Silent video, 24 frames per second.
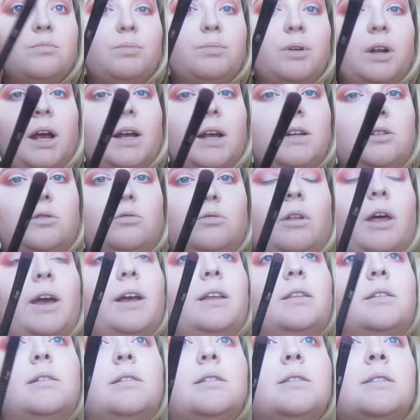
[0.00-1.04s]
but I do like
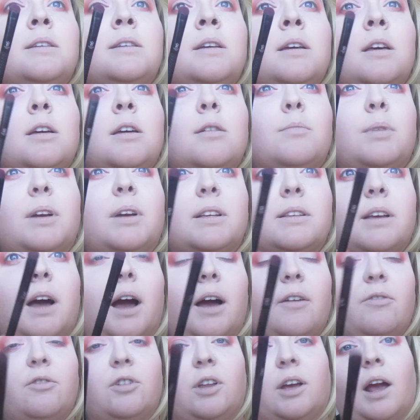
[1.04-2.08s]
this because
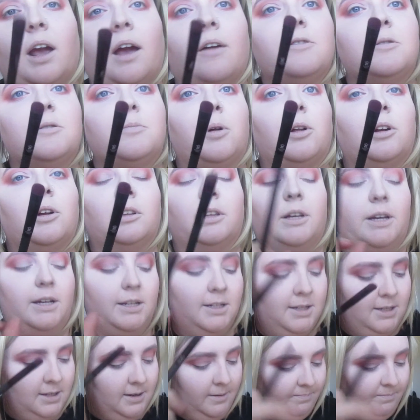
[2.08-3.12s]
I feel like I have smaller
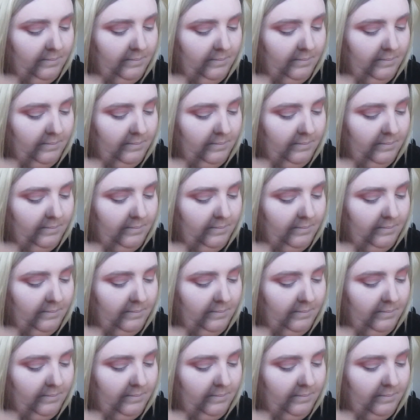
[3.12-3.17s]
lids.